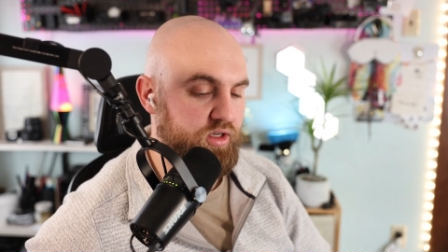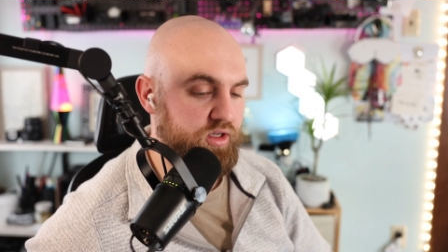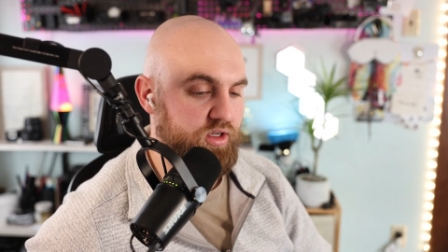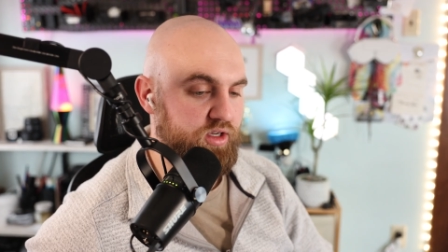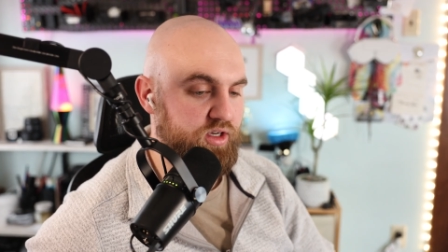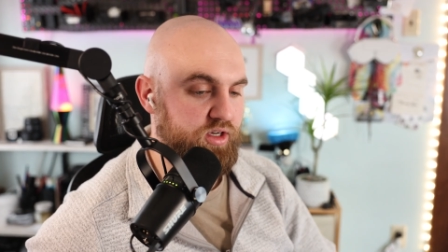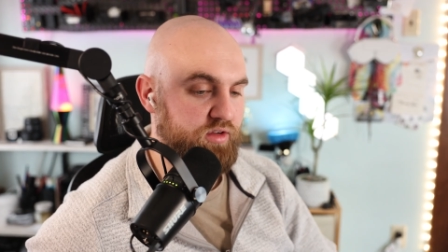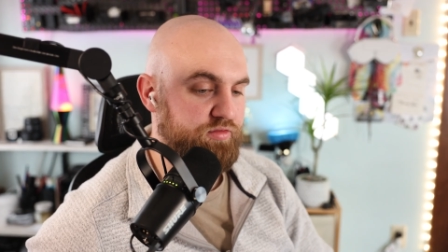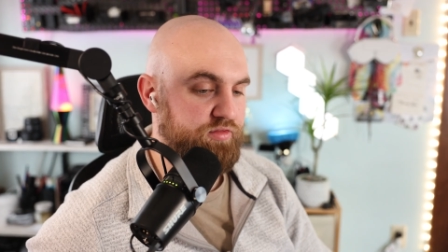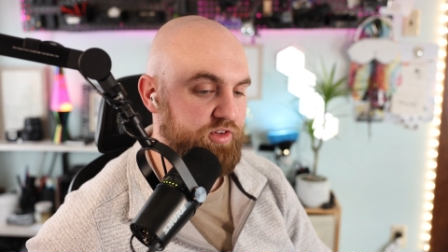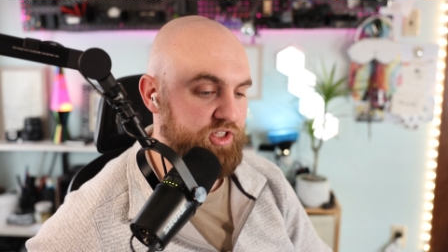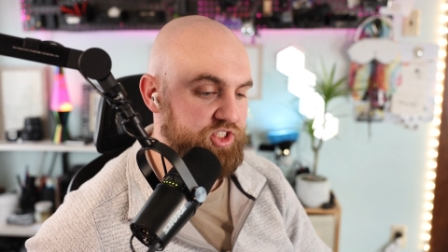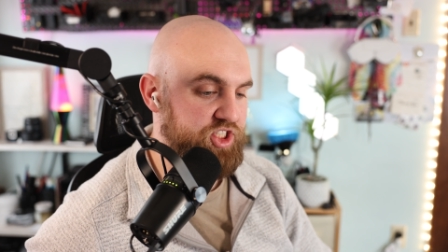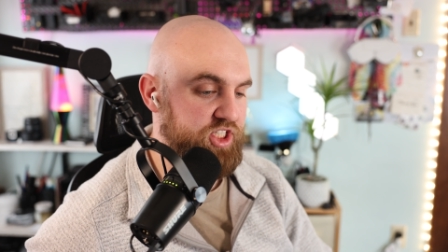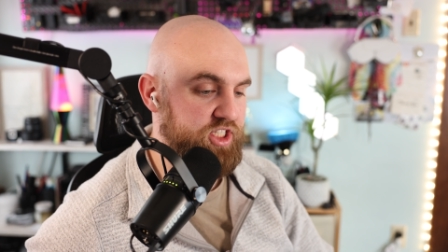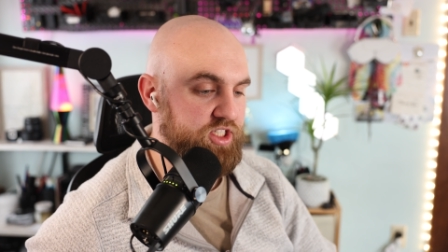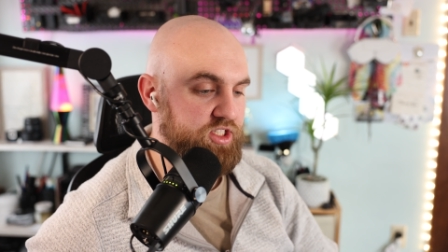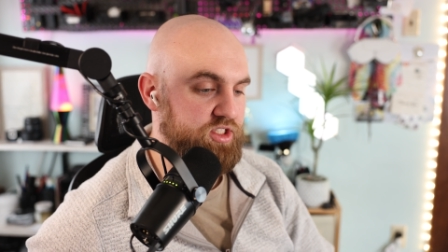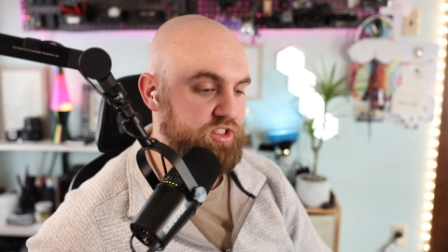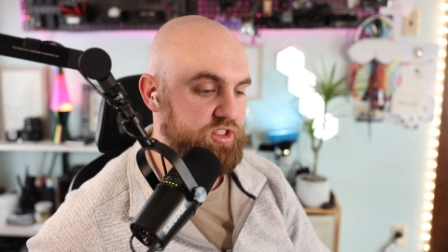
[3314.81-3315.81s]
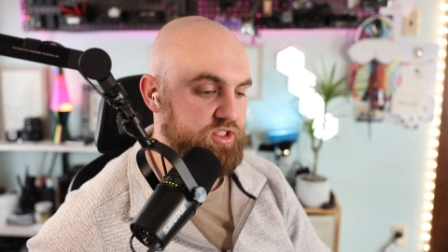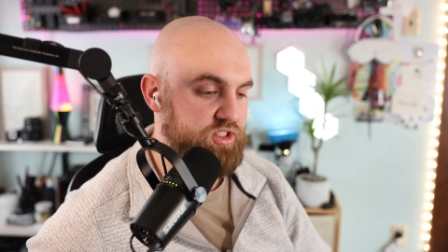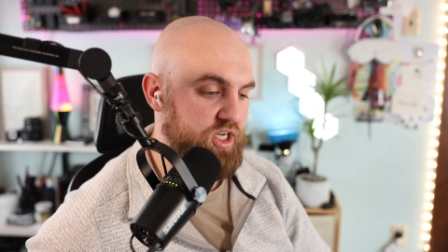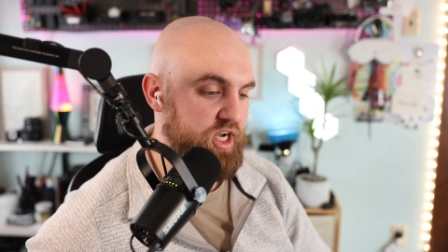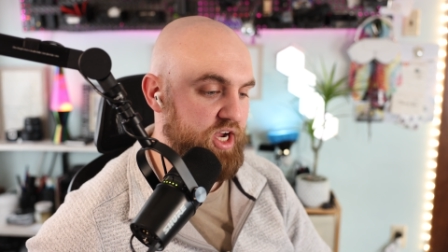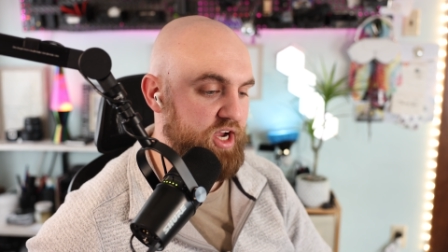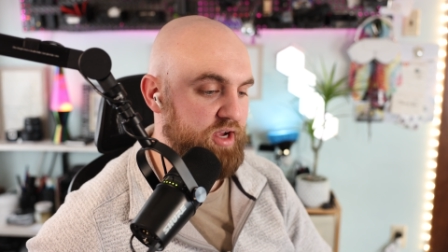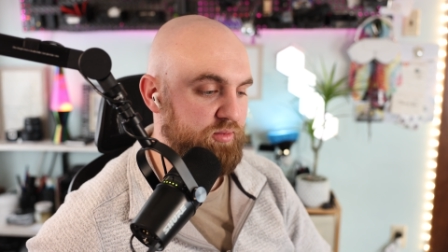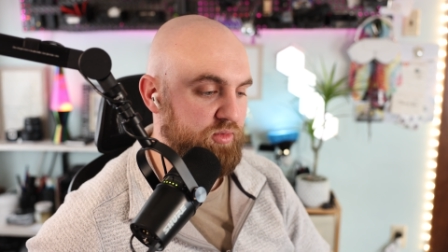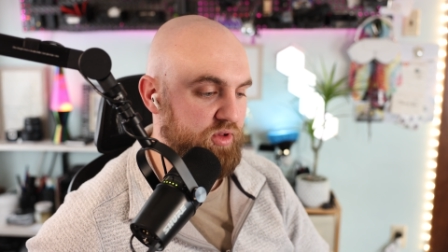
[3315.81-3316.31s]
efficient
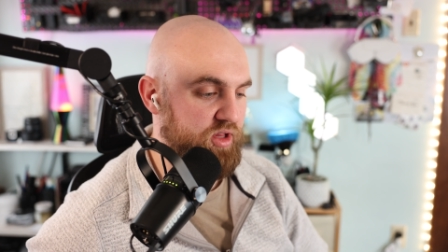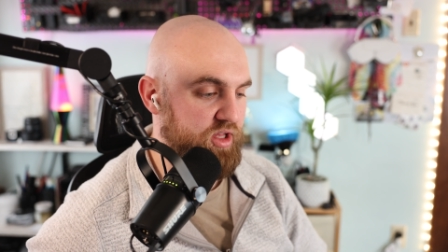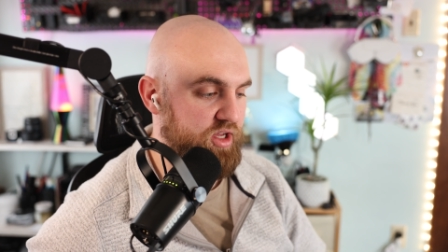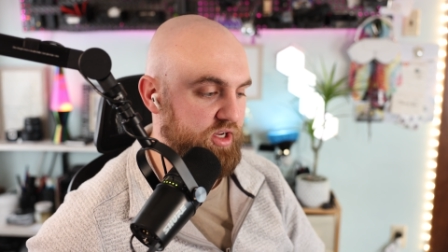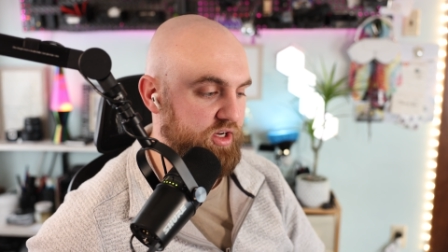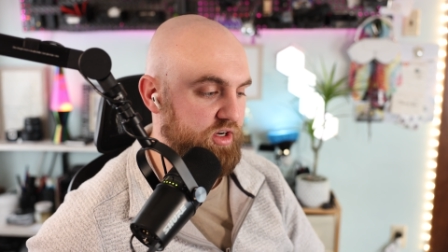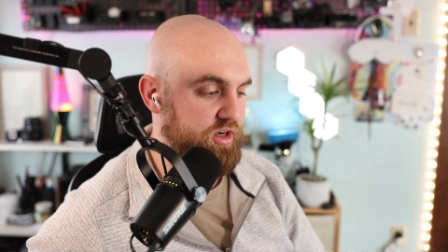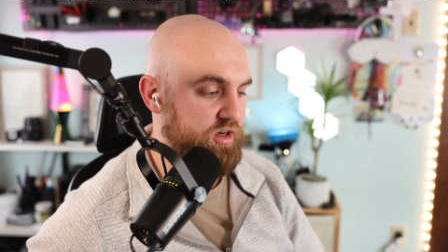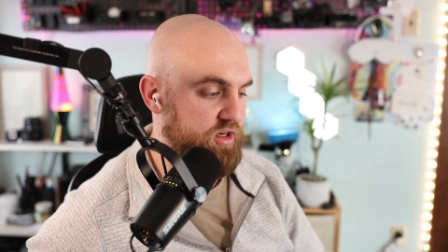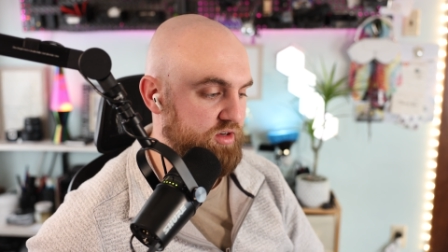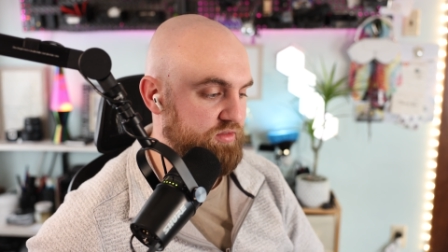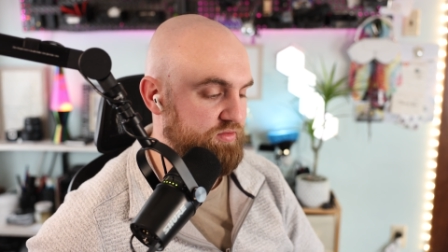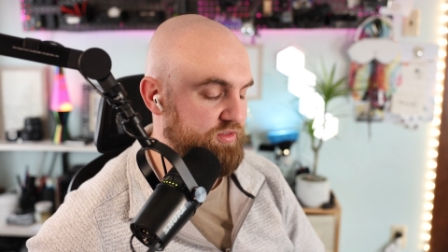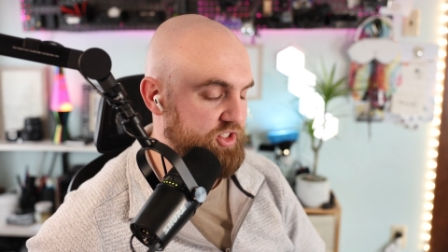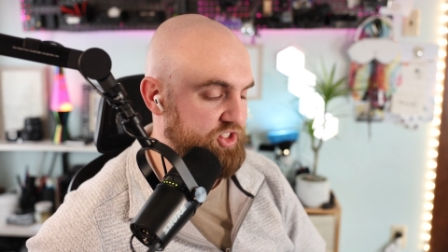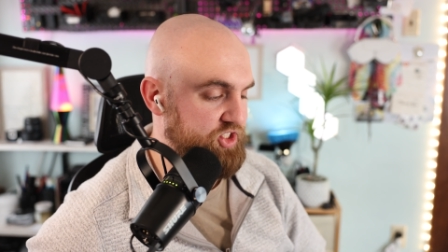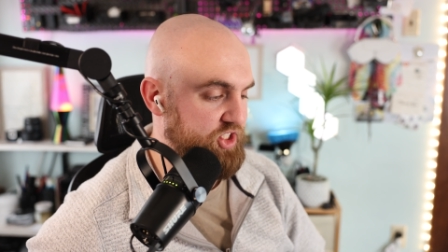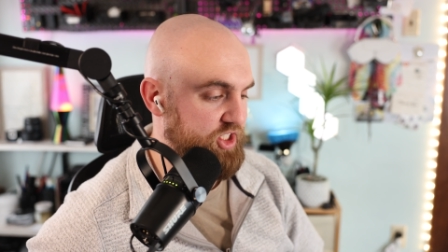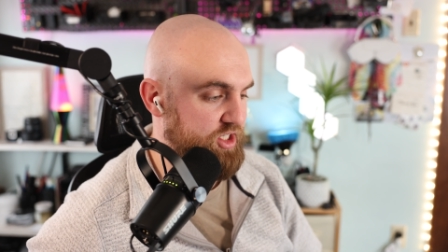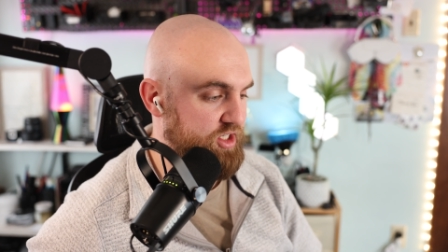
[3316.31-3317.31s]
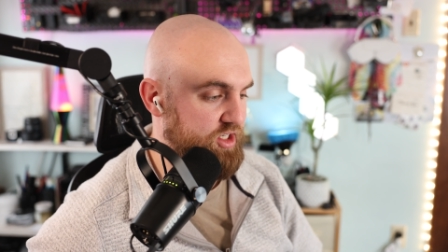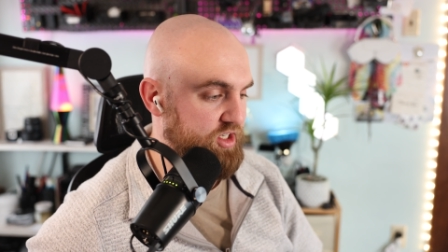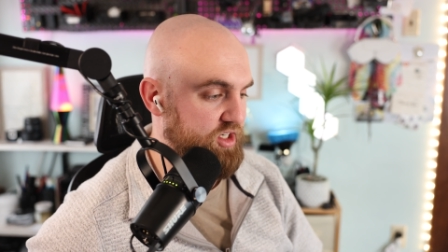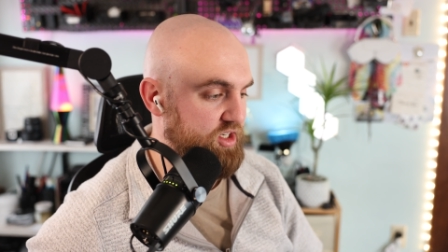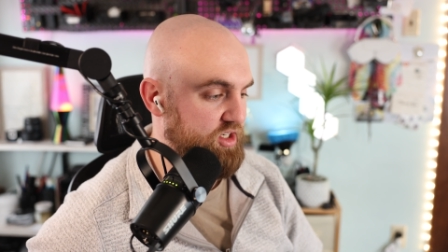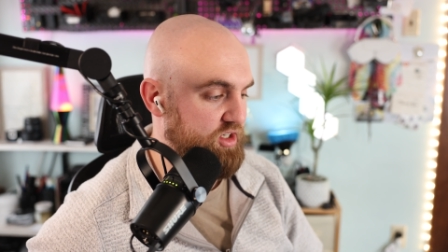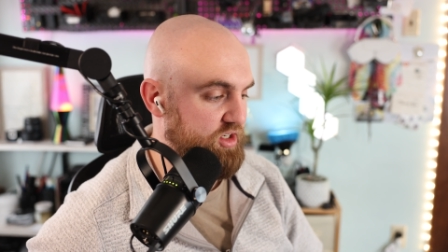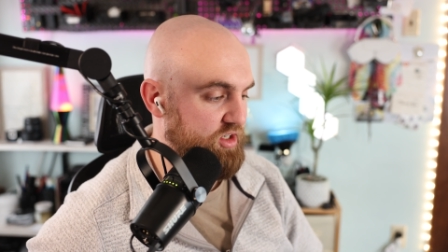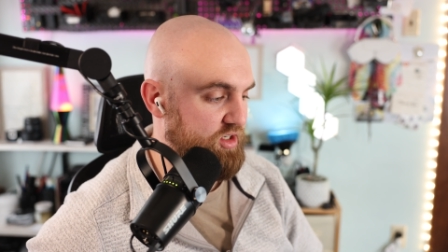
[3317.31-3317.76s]
timeline or efficient uh,